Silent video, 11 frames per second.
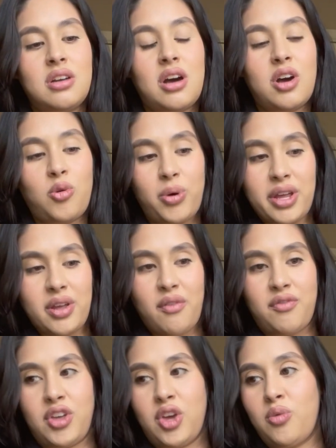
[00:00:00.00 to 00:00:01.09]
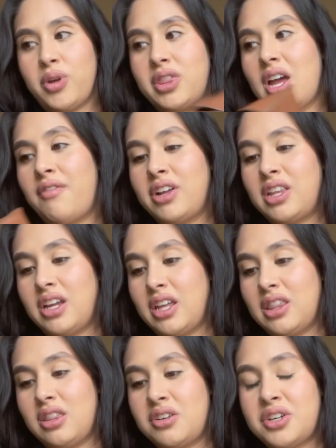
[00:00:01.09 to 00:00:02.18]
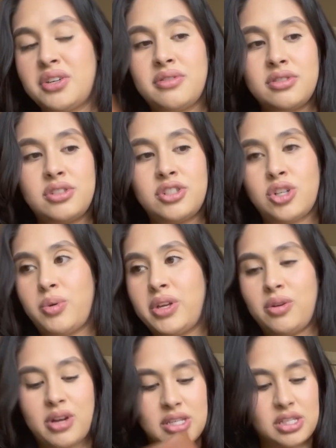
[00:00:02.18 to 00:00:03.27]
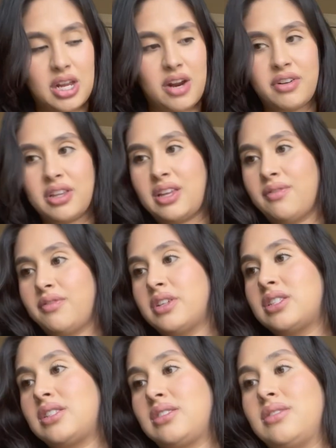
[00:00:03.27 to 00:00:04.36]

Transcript: a quick view with everything in there, showing you guys that everything fits,